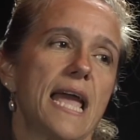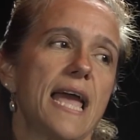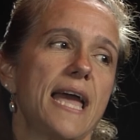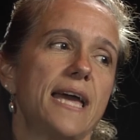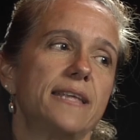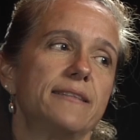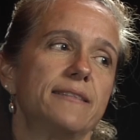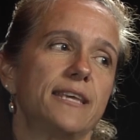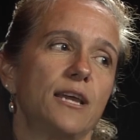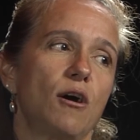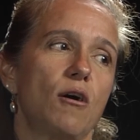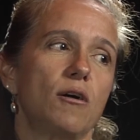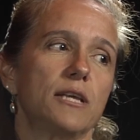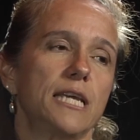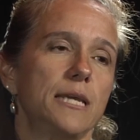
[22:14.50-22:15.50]
and they
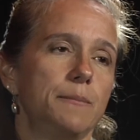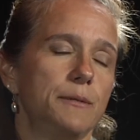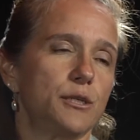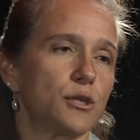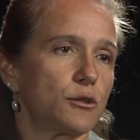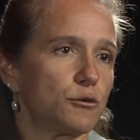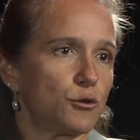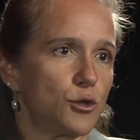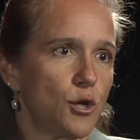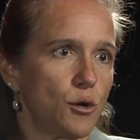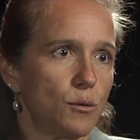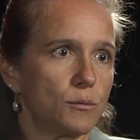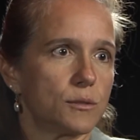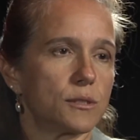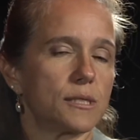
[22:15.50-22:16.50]
all keep each other's
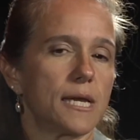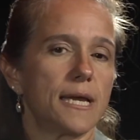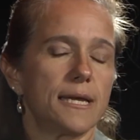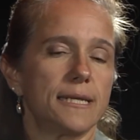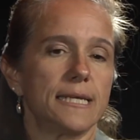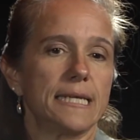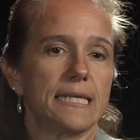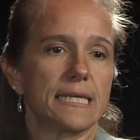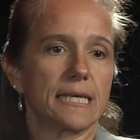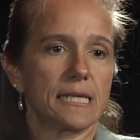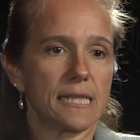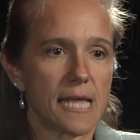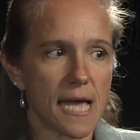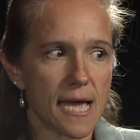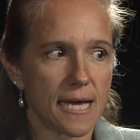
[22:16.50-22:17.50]
notes, and in
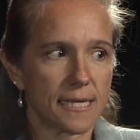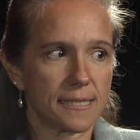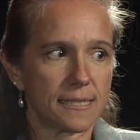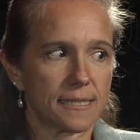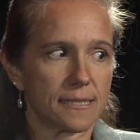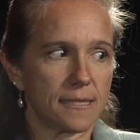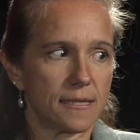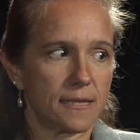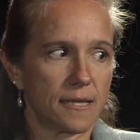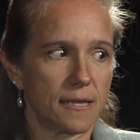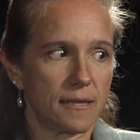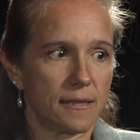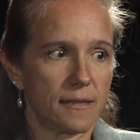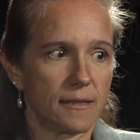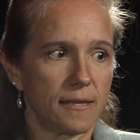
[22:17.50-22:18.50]
class
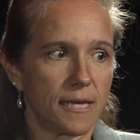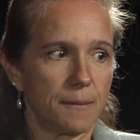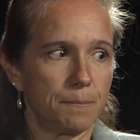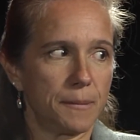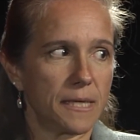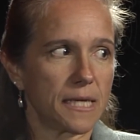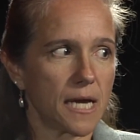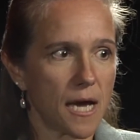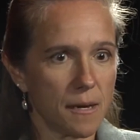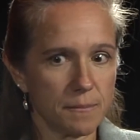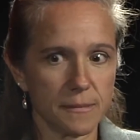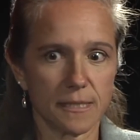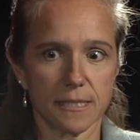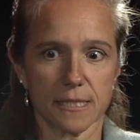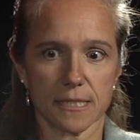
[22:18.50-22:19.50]
it
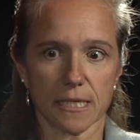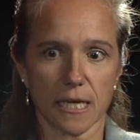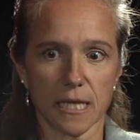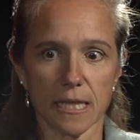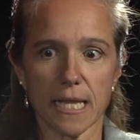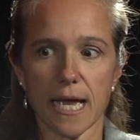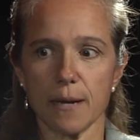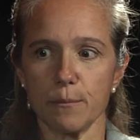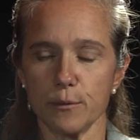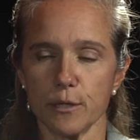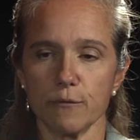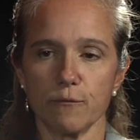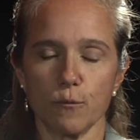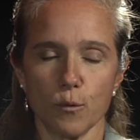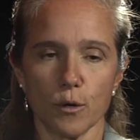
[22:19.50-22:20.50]
becomes this
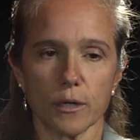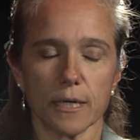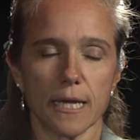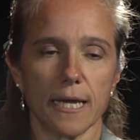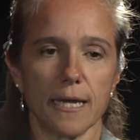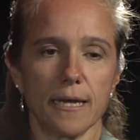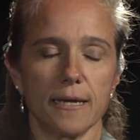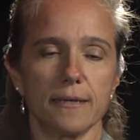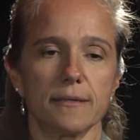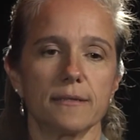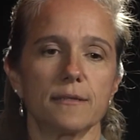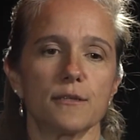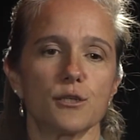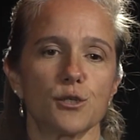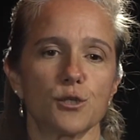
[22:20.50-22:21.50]
collaborative work,
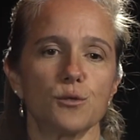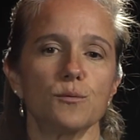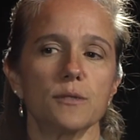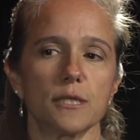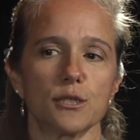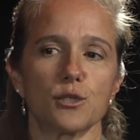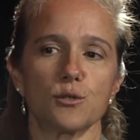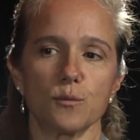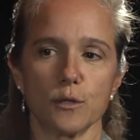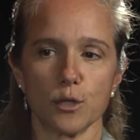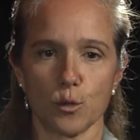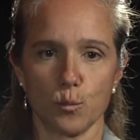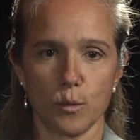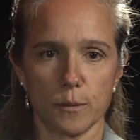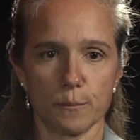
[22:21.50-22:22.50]
and the student that's doing
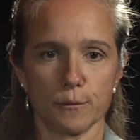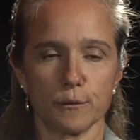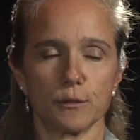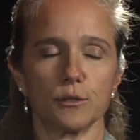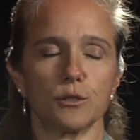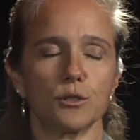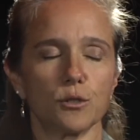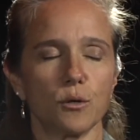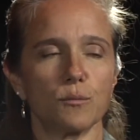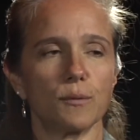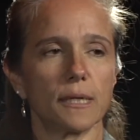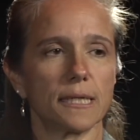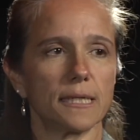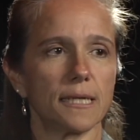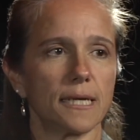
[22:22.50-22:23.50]
their one-person show
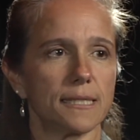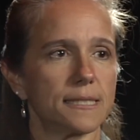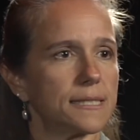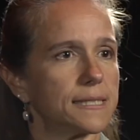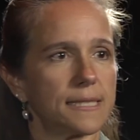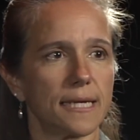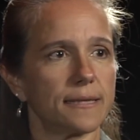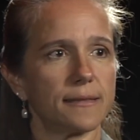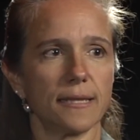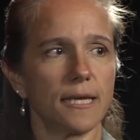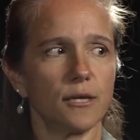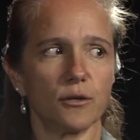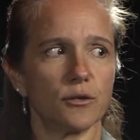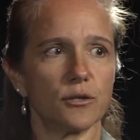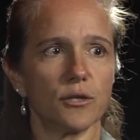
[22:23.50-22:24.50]
recognizes that
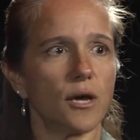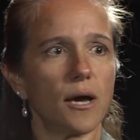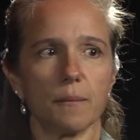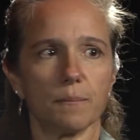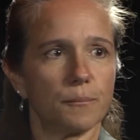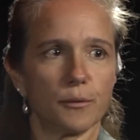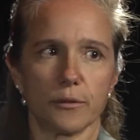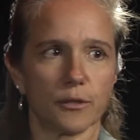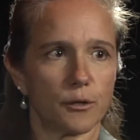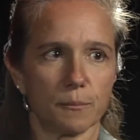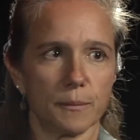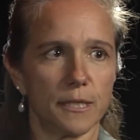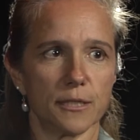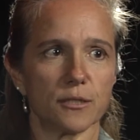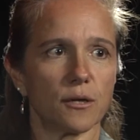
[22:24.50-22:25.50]
they could not put their
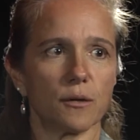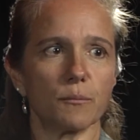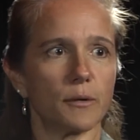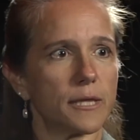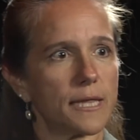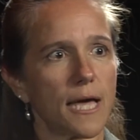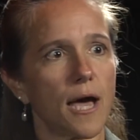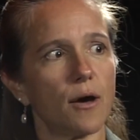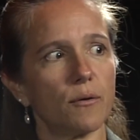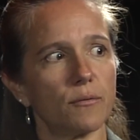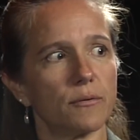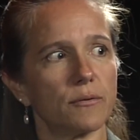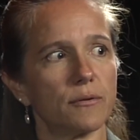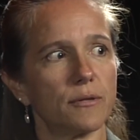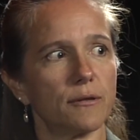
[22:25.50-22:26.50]
piece on
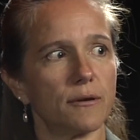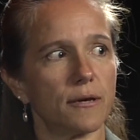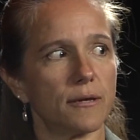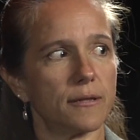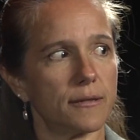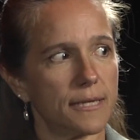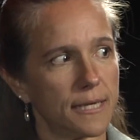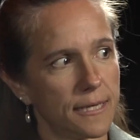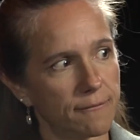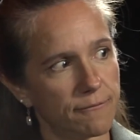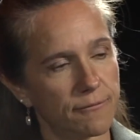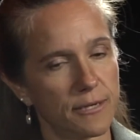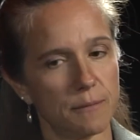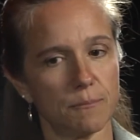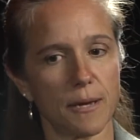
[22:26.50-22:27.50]
without the
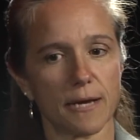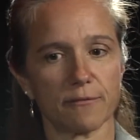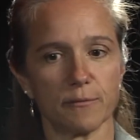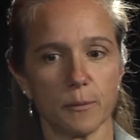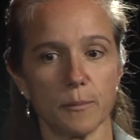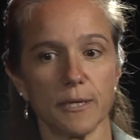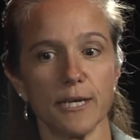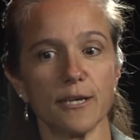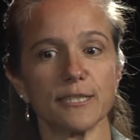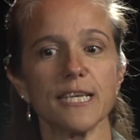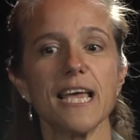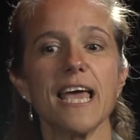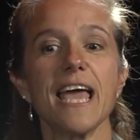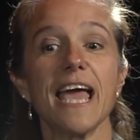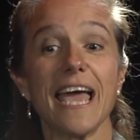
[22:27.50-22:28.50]
feedback from everybody else.
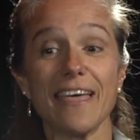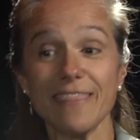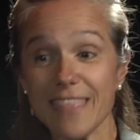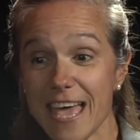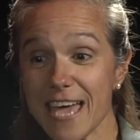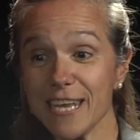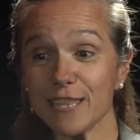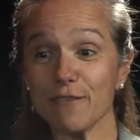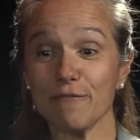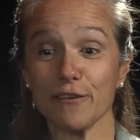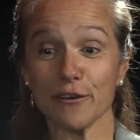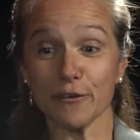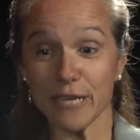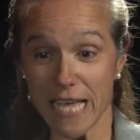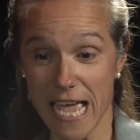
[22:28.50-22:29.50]
And then at the
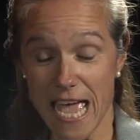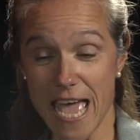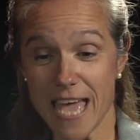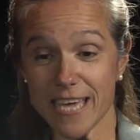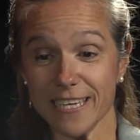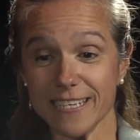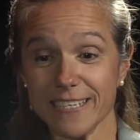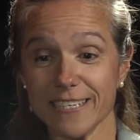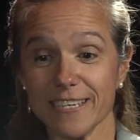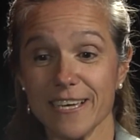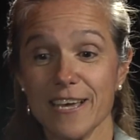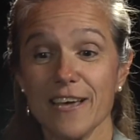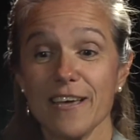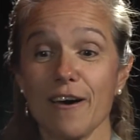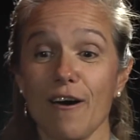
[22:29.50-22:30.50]
very end,
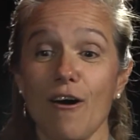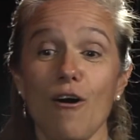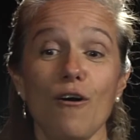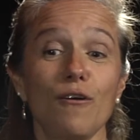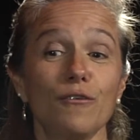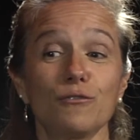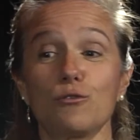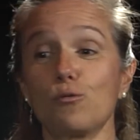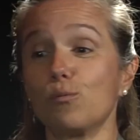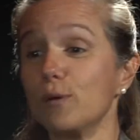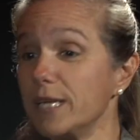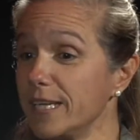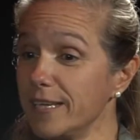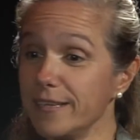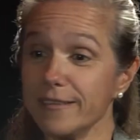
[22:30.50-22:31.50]

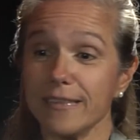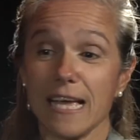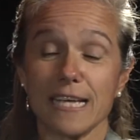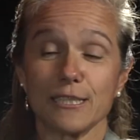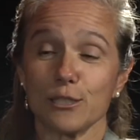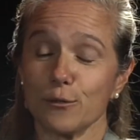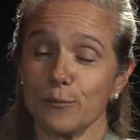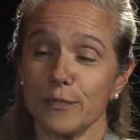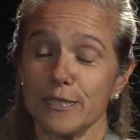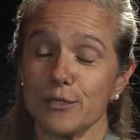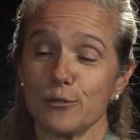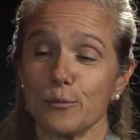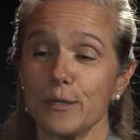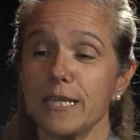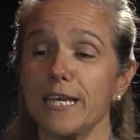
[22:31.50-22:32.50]
last year we
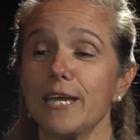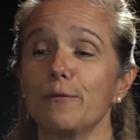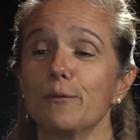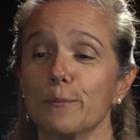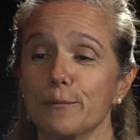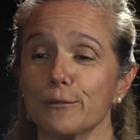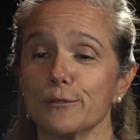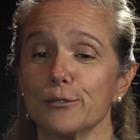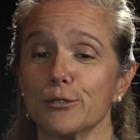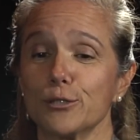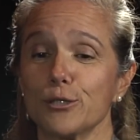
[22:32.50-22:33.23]
did 28 one-person